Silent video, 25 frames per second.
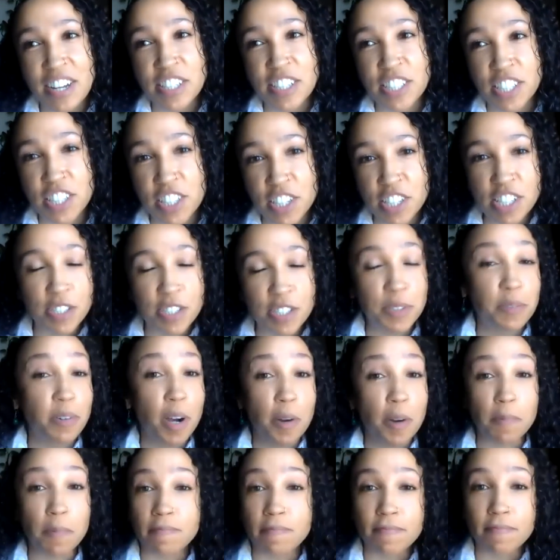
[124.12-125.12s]
To just do
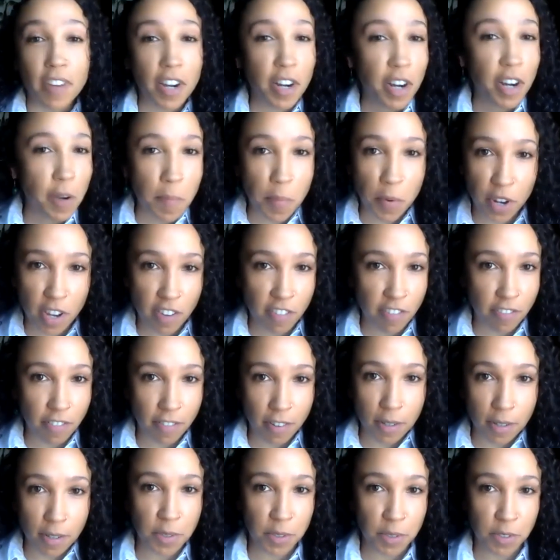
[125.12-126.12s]
a very brief
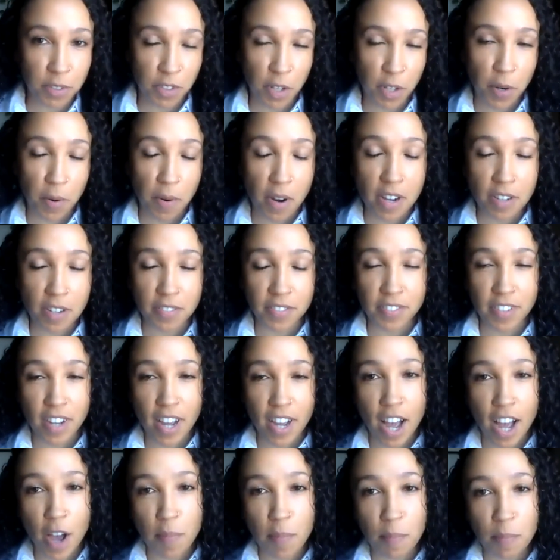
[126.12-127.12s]
overview of
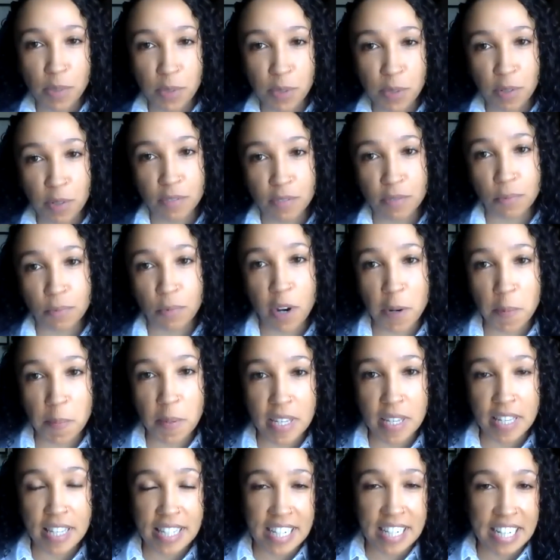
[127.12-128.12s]
sort of what
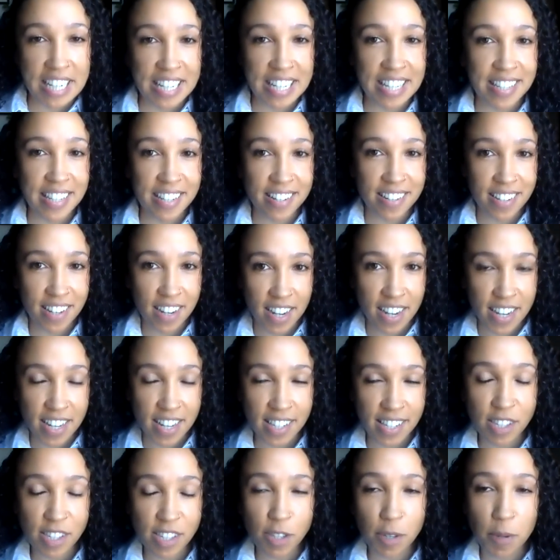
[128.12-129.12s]
PCDC
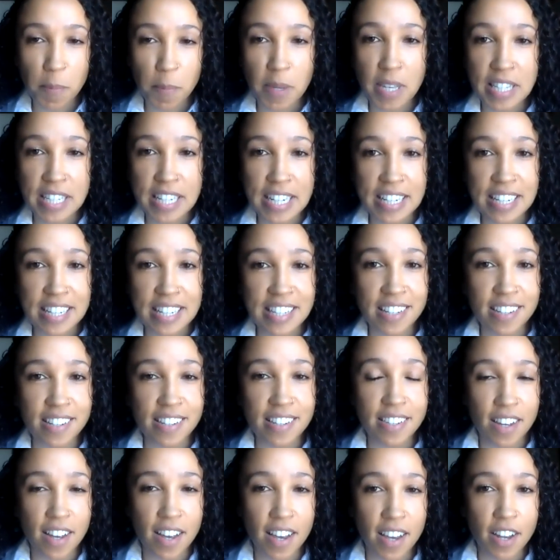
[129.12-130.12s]
does. PCDC
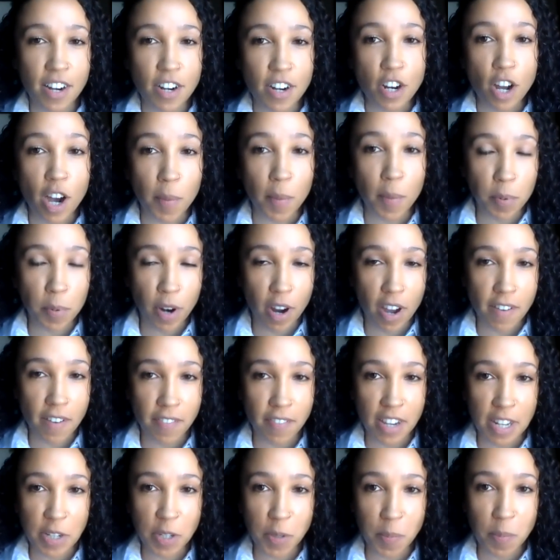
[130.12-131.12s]
is a
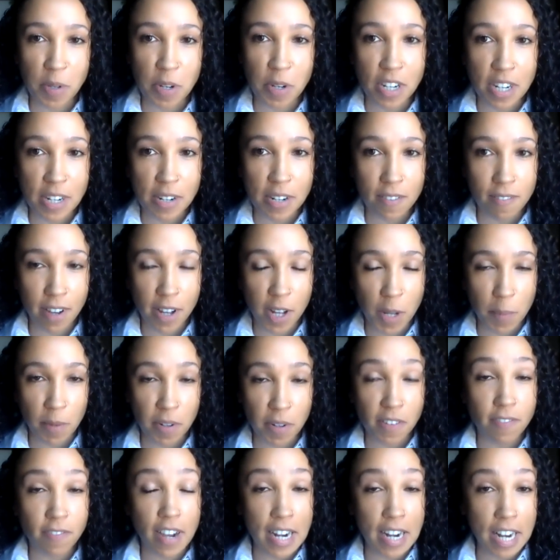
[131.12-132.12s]
nonprofit community
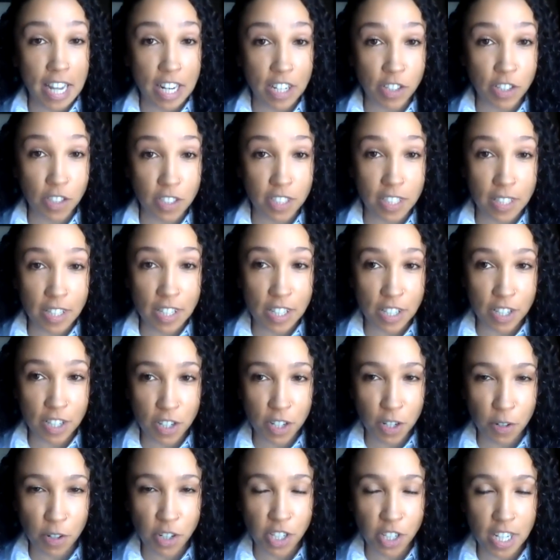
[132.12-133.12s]
development financial
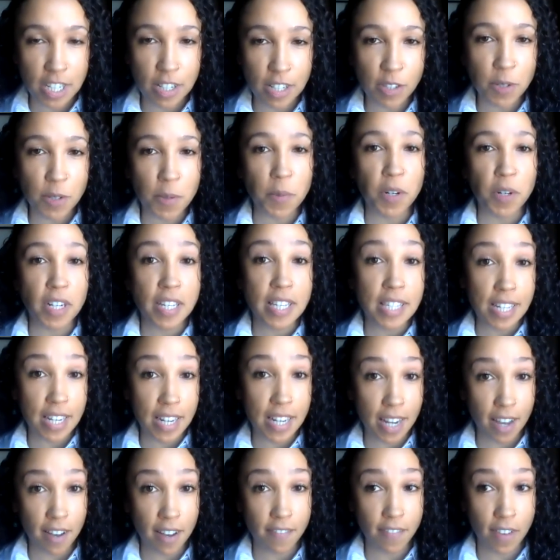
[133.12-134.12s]
institution, so we're a
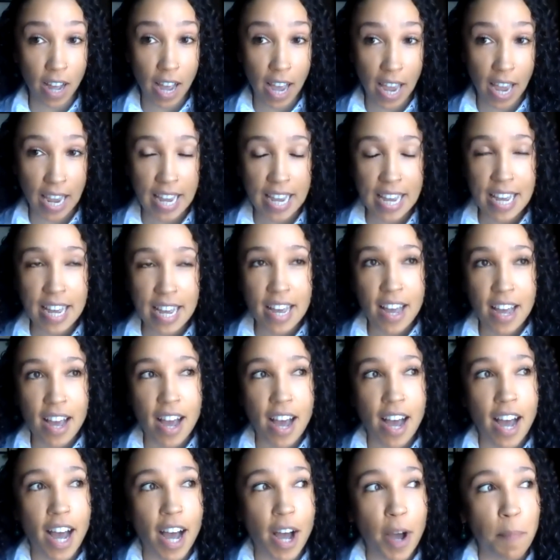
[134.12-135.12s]

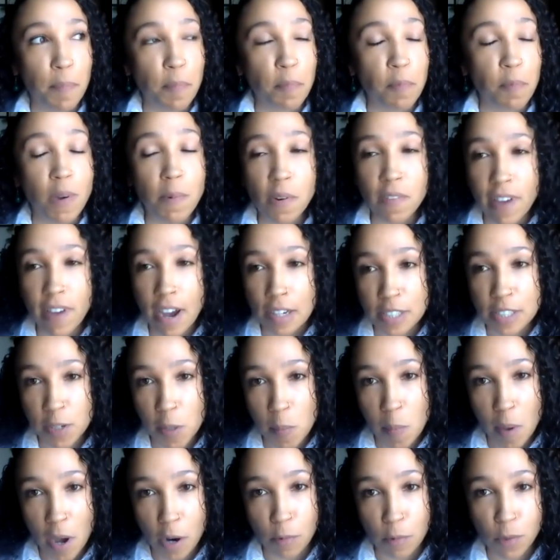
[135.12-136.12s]
CDFI. We were founded
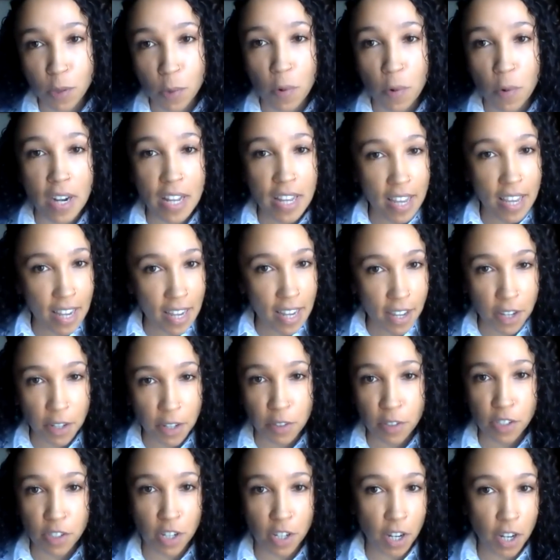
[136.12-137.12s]
about 28
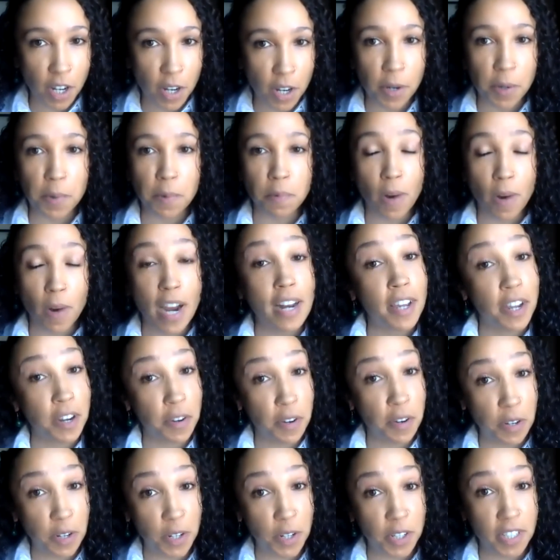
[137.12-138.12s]
years ago right here
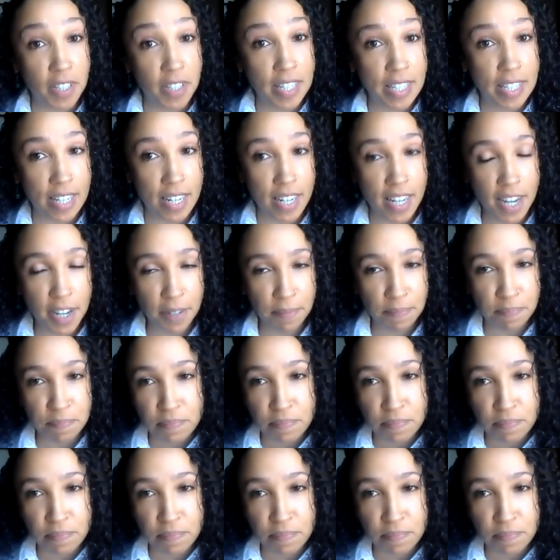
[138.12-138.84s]
in New York City.